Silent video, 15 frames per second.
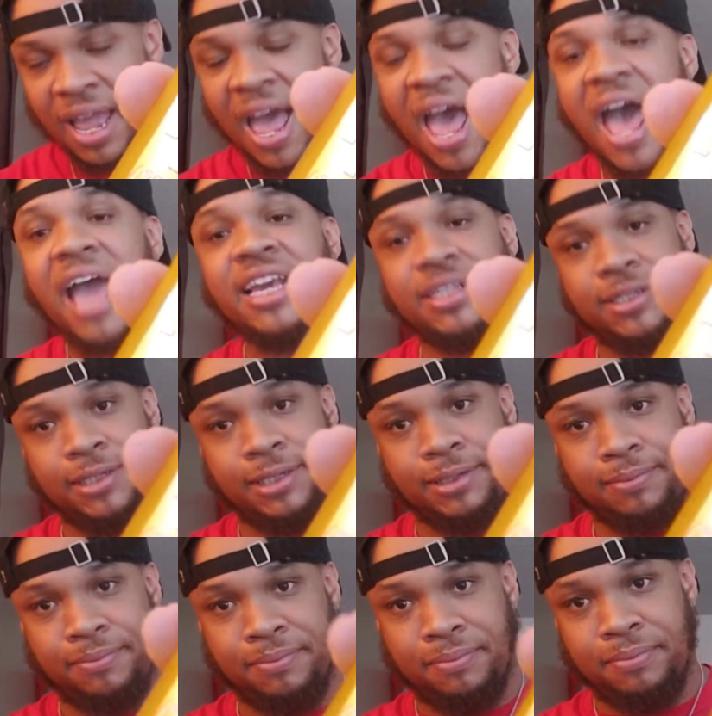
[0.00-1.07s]
Ice.
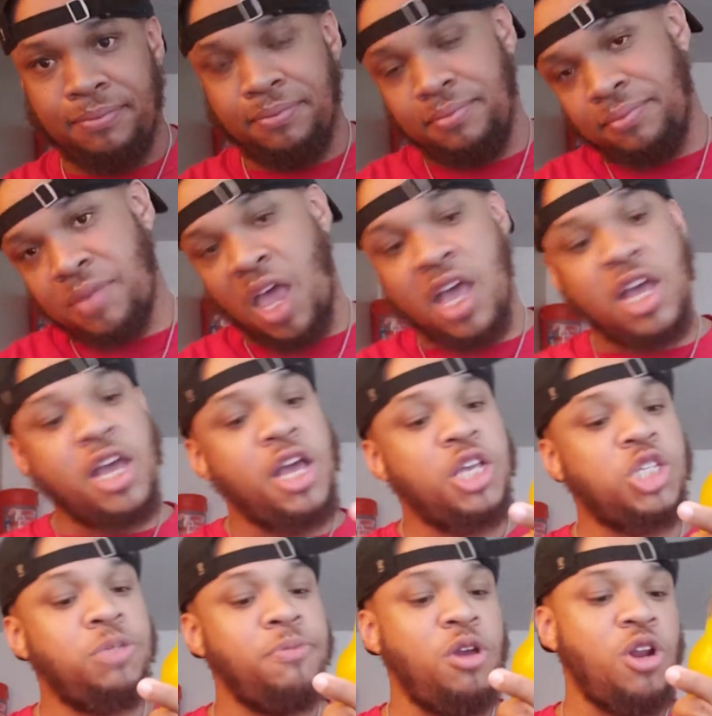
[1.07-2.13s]

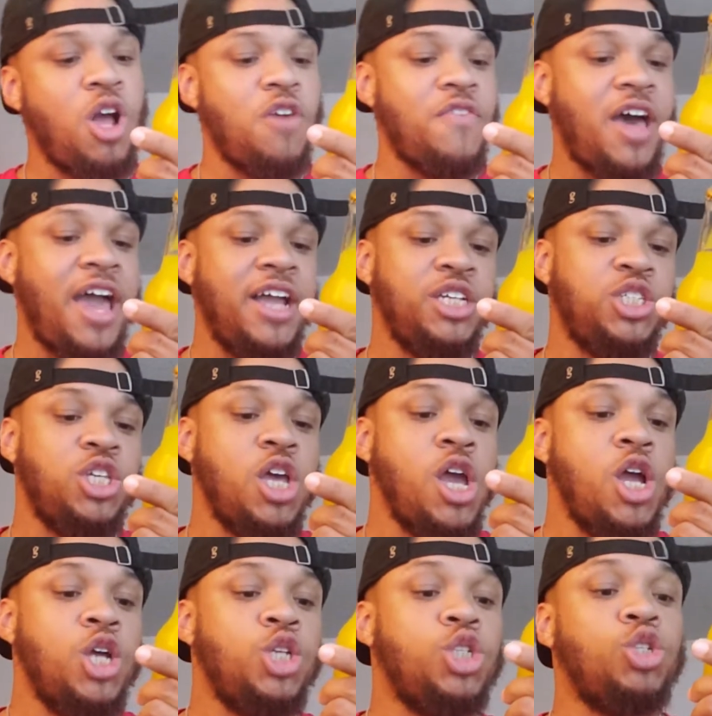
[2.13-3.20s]
Smirnoff Ice
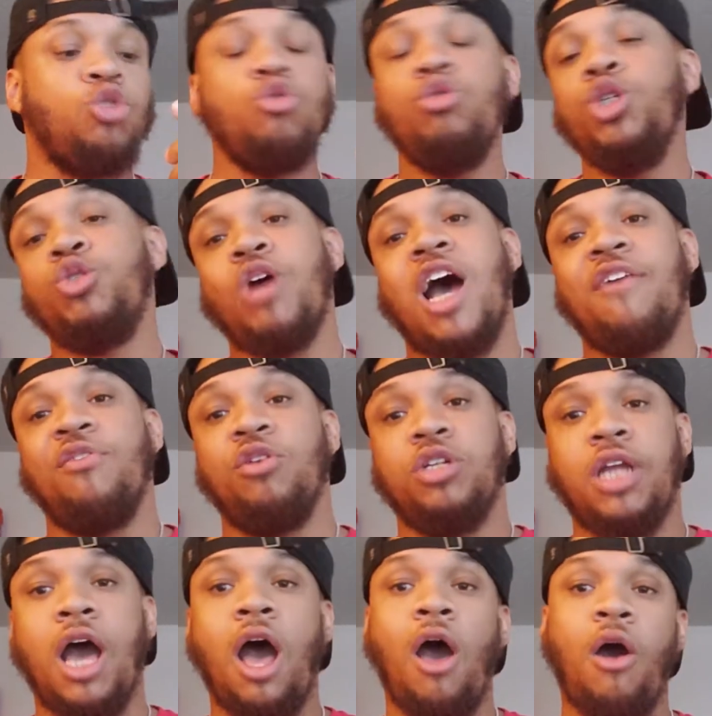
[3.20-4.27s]
screwdriver,
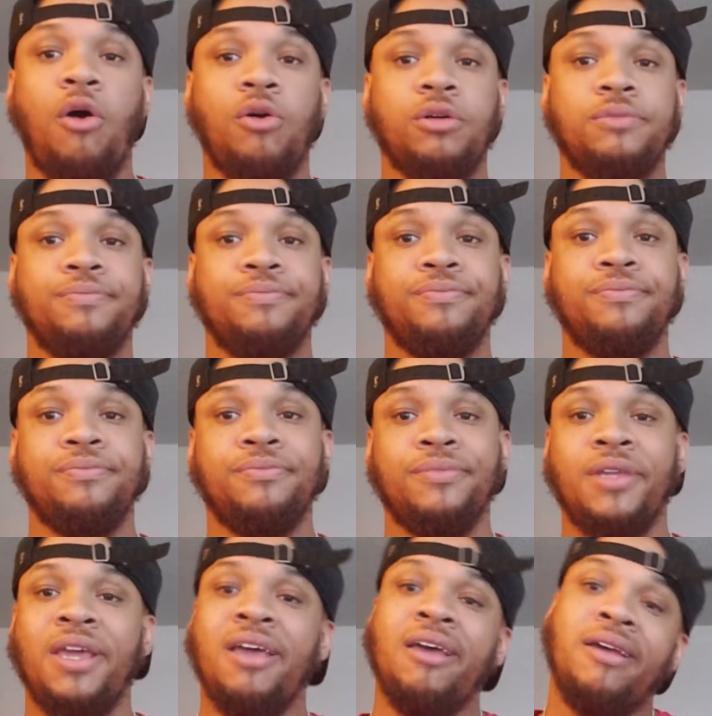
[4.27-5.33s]
dog.
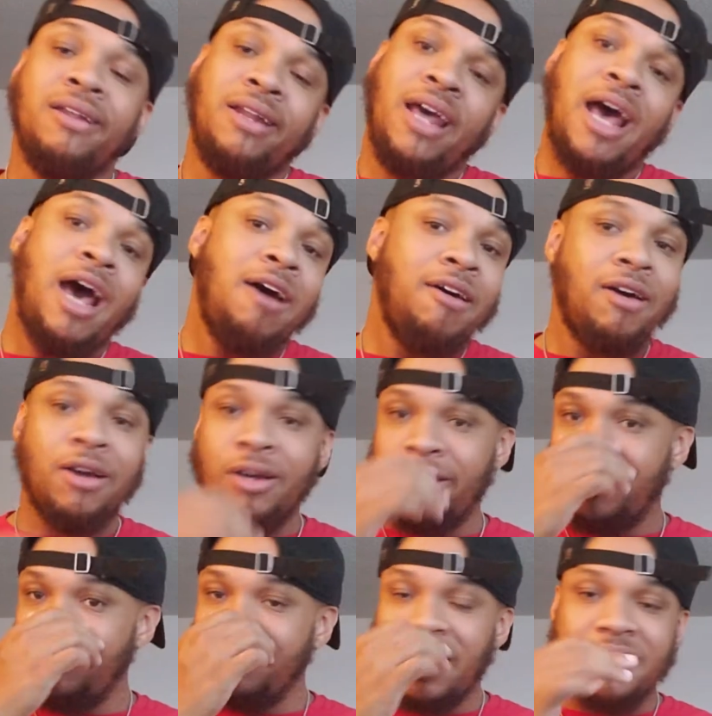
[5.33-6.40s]
Now
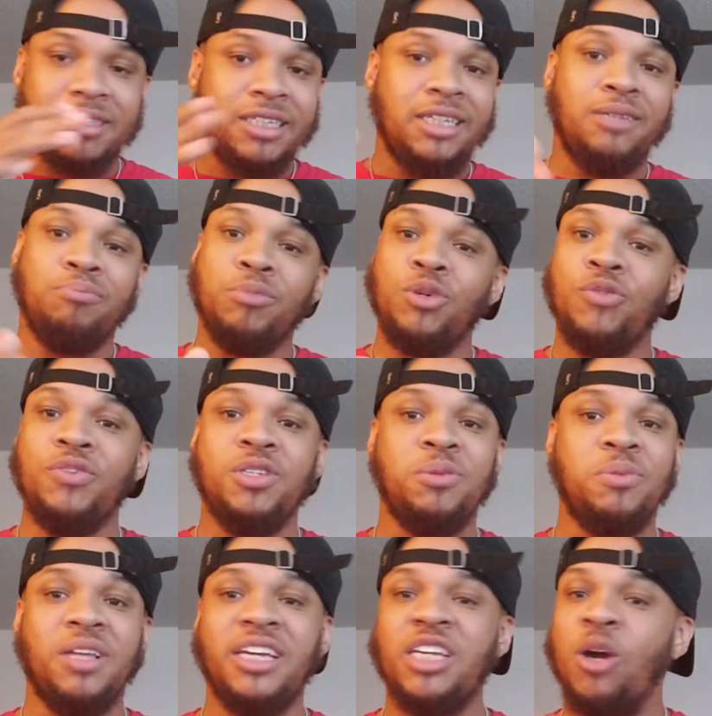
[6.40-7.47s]
I seen movies be
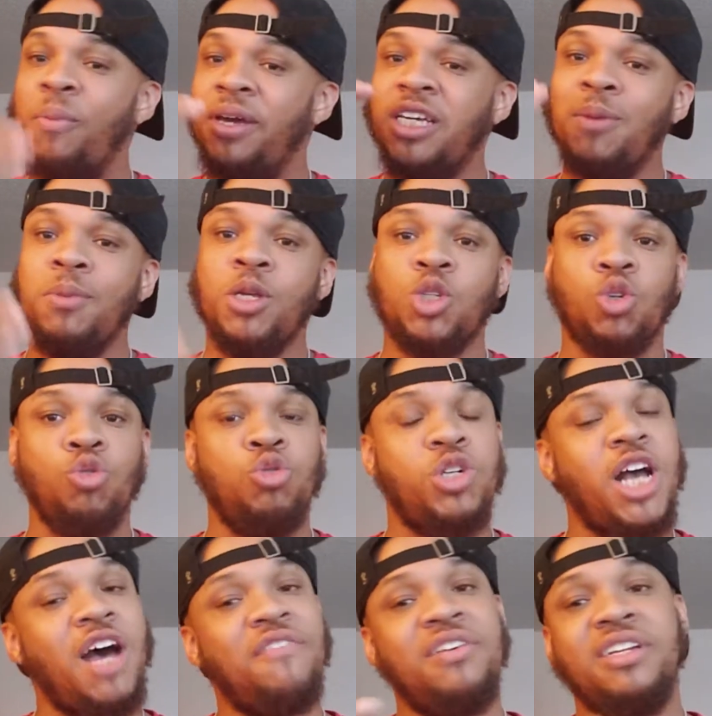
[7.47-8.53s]
like, yo man, give me a
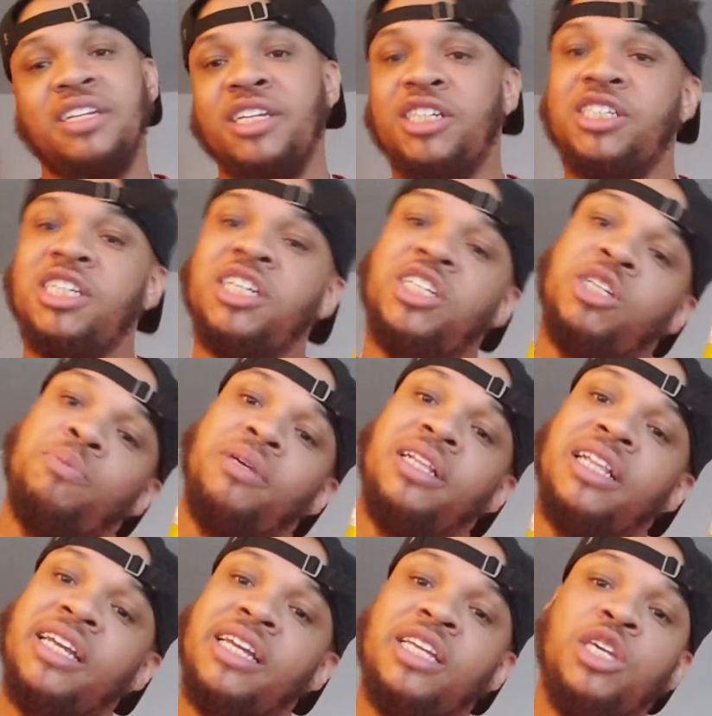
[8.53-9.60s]
screwdriver and this shit should be
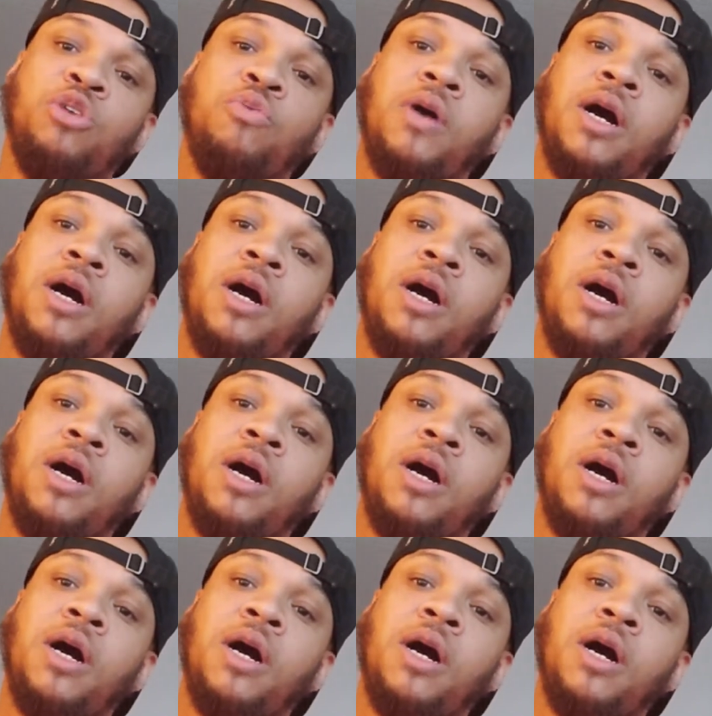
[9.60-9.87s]
lighting you